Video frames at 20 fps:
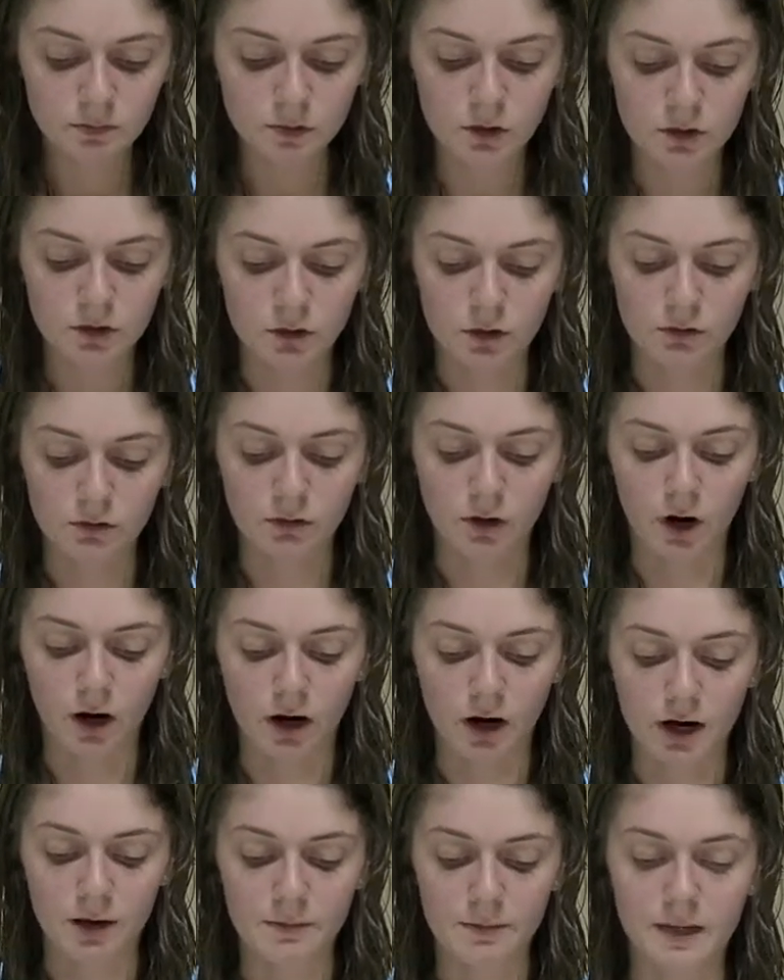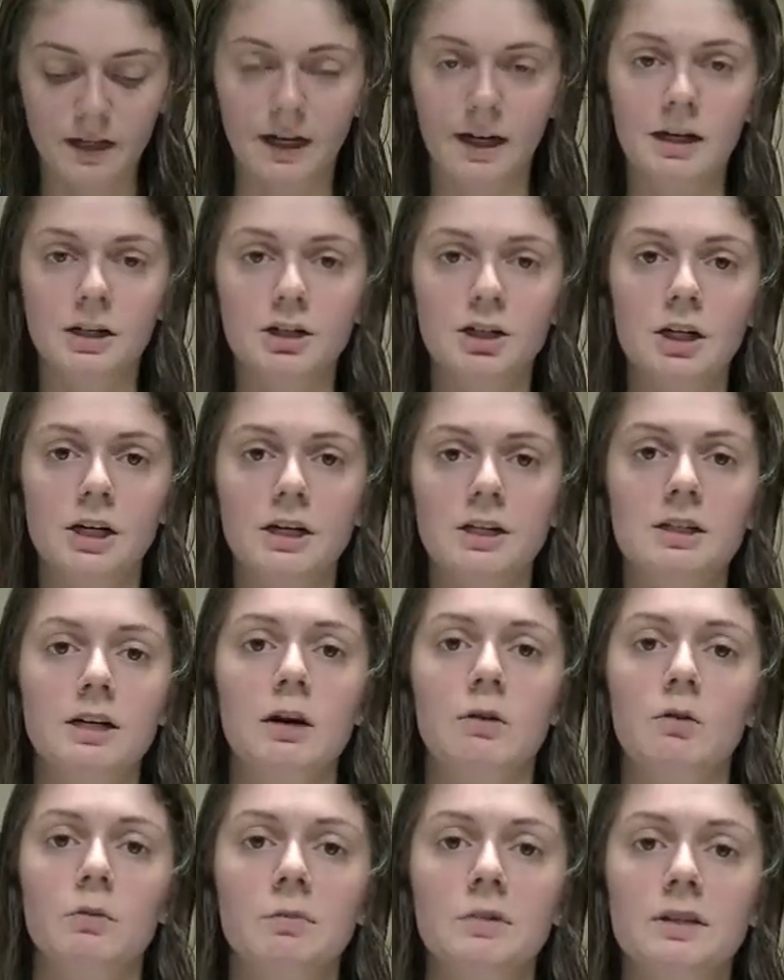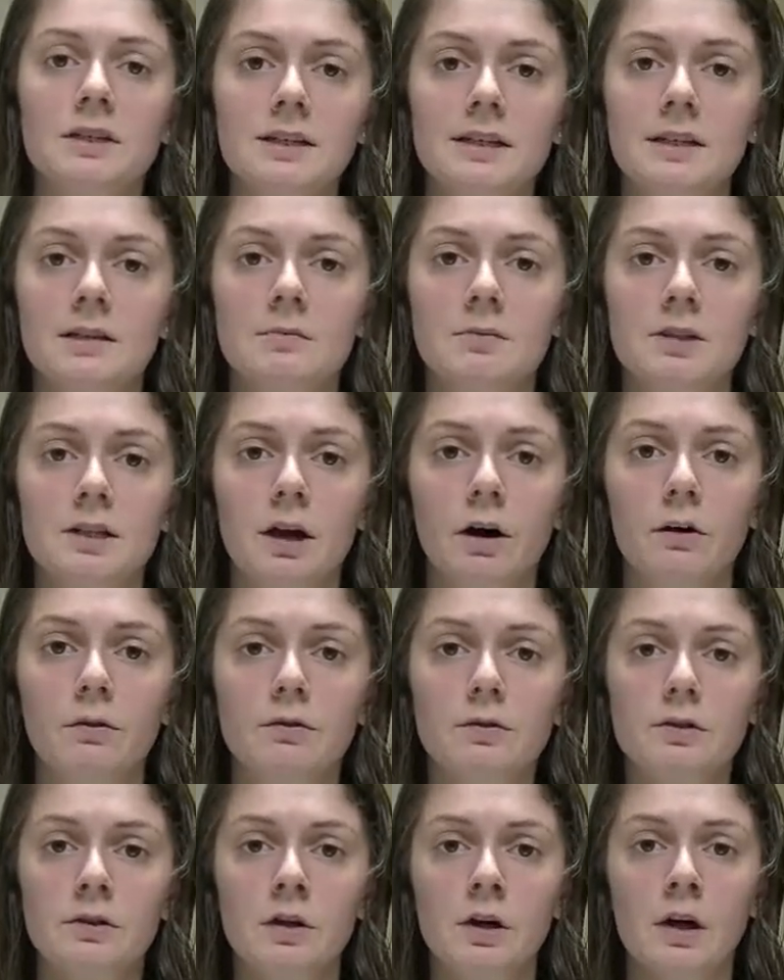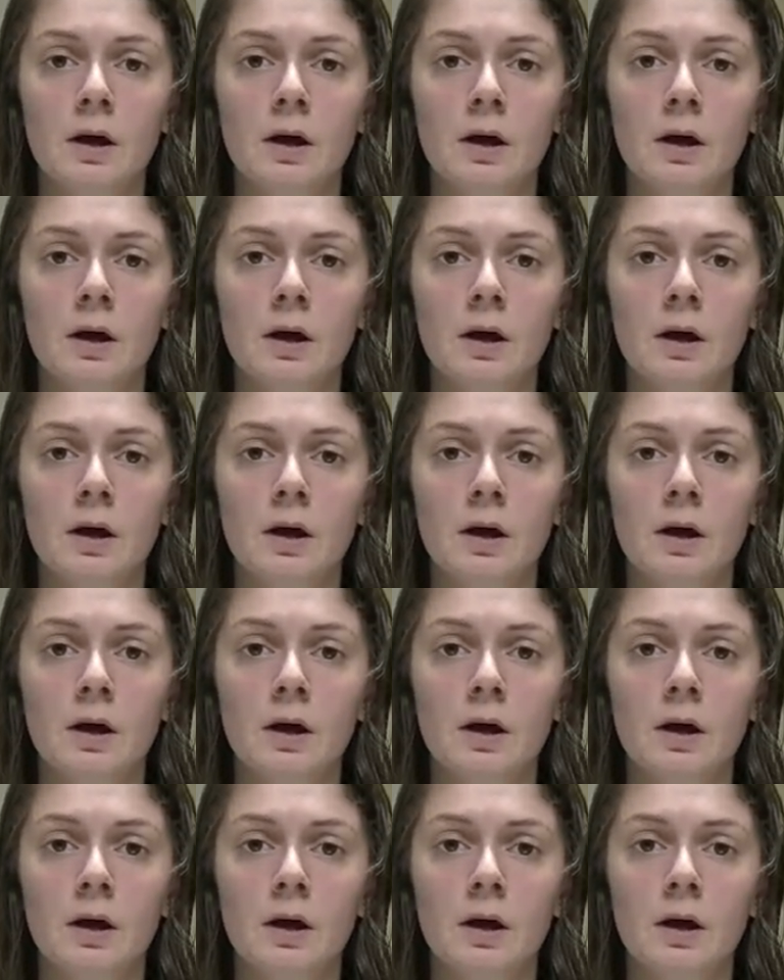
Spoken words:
so far that kind of changed how women see themselves